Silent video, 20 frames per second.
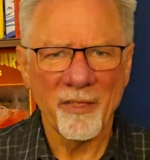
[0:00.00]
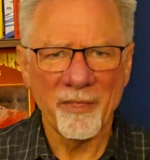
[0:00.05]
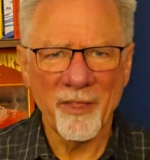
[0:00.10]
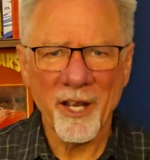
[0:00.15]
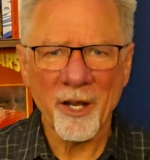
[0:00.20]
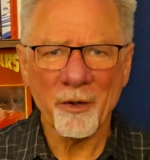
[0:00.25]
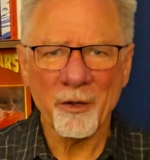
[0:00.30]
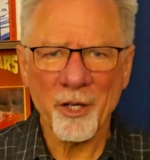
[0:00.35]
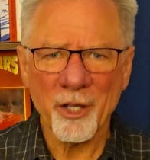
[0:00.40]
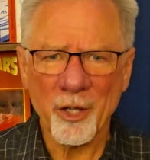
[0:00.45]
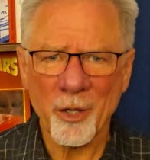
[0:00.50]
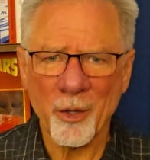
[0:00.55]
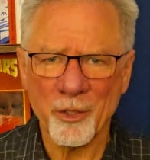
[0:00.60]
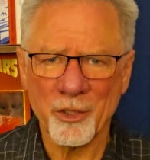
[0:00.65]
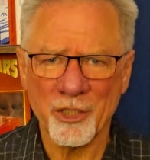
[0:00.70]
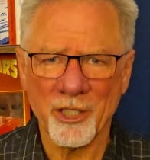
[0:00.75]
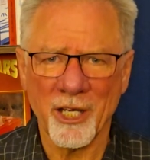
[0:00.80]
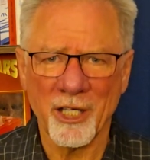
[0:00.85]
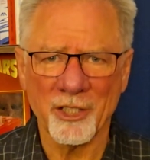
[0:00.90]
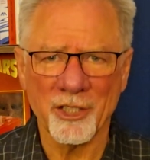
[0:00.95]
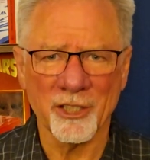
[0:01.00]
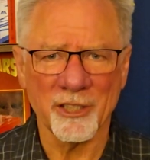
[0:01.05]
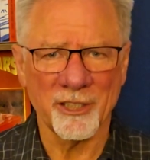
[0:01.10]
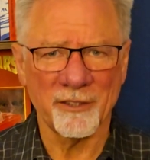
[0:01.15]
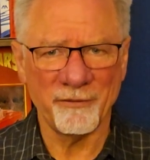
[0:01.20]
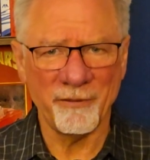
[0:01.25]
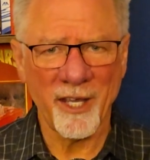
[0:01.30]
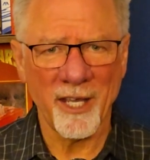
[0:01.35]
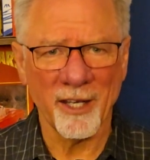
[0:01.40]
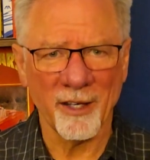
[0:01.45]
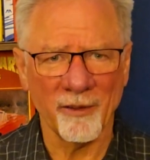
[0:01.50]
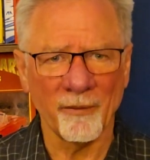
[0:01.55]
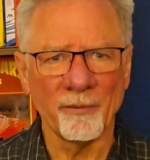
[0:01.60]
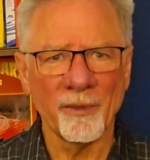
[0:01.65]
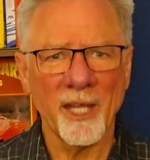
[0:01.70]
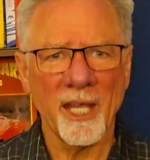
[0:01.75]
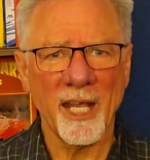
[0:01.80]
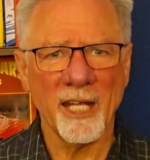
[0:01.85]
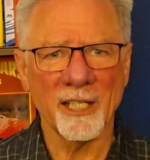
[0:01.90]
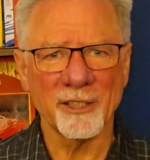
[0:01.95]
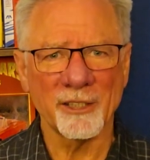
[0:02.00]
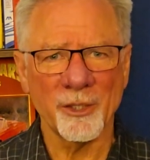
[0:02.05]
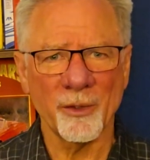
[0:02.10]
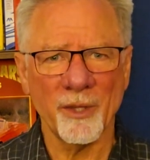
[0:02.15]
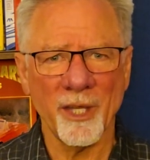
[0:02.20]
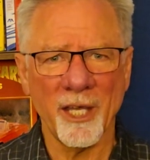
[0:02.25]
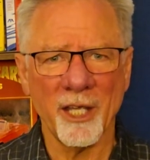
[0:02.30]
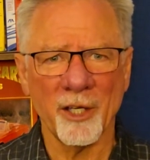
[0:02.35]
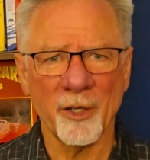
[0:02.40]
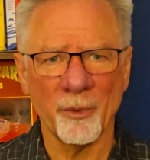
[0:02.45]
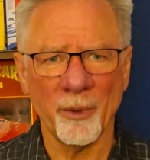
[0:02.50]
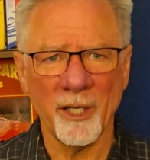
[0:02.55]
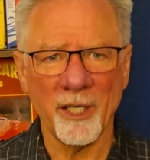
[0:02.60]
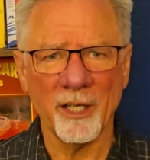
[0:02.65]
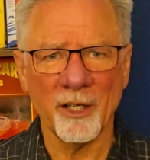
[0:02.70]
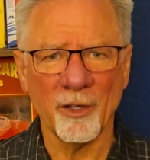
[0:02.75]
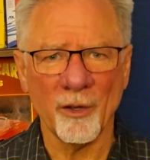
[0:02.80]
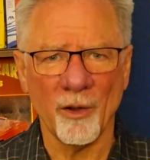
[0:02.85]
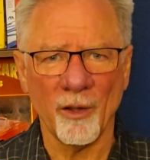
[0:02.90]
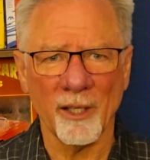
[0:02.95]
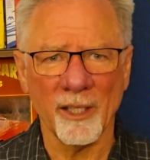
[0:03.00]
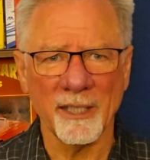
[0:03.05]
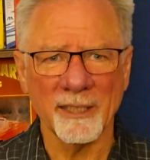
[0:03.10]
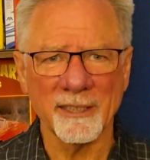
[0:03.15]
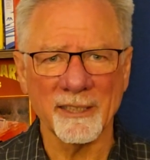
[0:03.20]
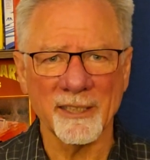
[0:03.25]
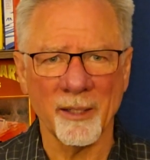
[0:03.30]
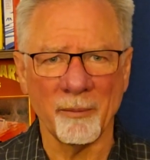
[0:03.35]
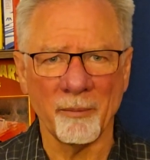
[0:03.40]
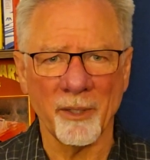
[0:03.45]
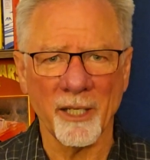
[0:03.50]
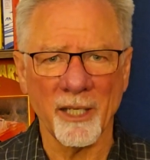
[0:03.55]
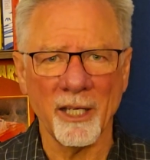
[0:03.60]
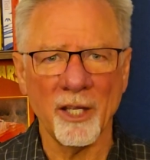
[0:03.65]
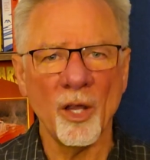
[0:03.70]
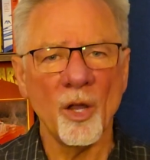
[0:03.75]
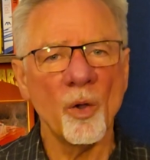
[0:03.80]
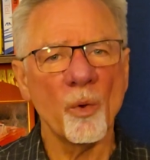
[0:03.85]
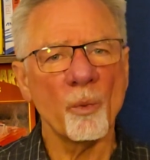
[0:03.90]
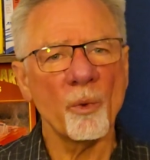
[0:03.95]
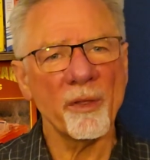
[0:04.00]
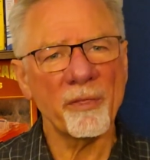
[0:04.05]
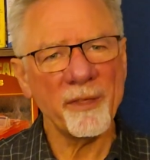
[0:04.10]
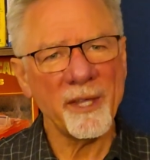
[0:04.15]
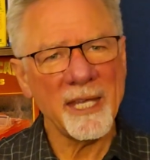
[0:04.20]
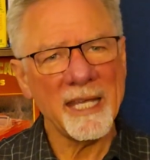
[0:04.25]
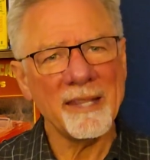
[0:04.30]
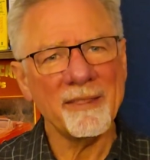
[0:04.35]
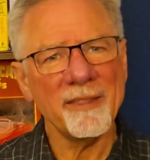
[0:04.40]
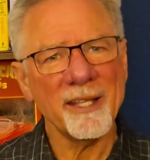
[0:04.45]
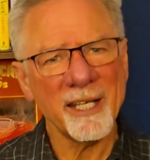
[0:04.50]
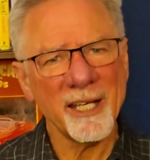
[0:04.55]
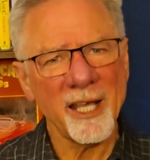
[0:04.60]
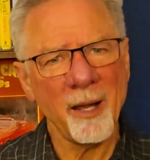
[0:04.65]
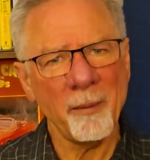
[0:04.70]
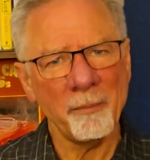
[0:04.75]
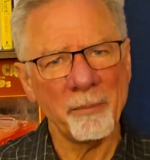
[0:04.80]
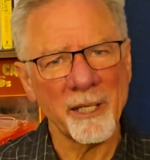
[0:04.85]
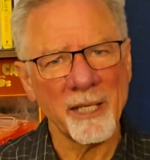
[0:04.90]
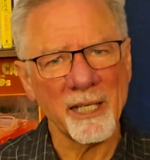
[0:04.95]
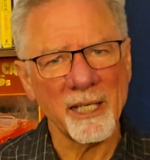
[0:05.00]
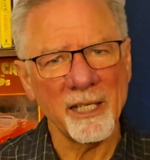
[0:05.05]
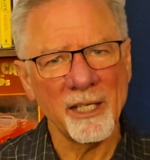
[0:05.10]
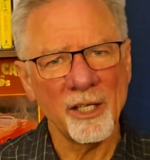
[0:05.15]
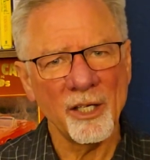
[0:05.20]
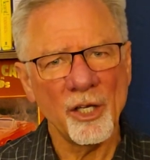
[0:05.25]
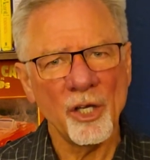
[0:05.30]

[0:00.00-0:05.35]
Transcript: Their negotiations fail, and so they agree to call in somebody within the company